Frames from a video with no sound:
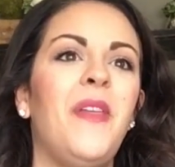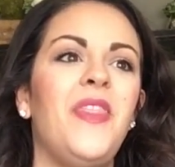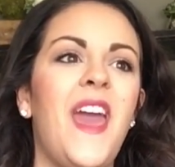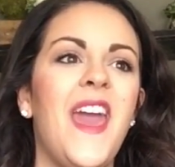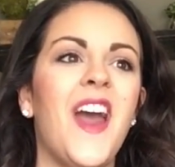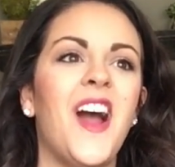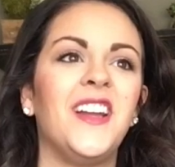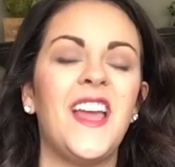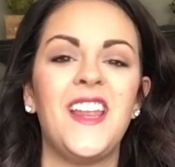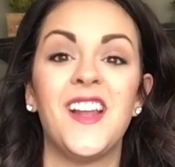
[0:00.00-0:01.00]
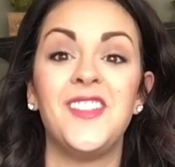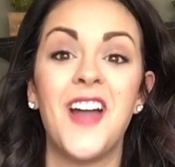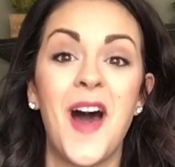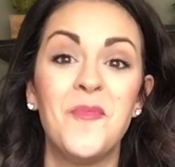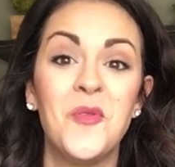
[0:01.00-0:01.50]
They are getting a
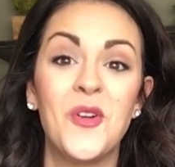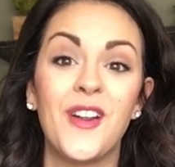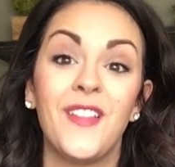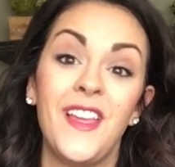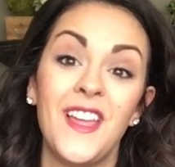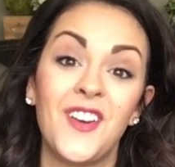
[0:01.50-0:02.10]
lot more like